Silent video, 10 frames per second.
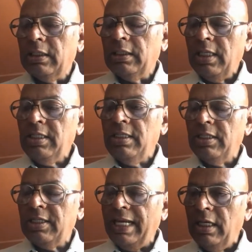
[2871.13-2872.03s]
Does the
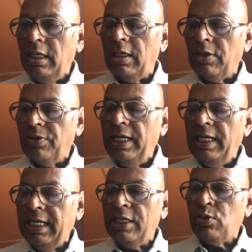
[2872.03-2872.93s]
singer
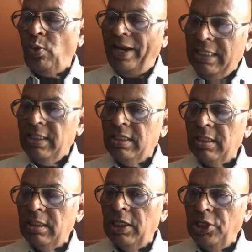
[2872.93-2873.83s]
really get wings,
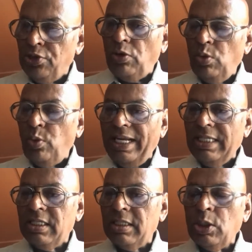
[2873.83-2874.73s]
literal
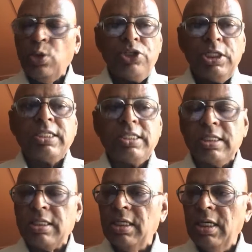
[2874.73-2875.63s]
wings? No, she doesn't.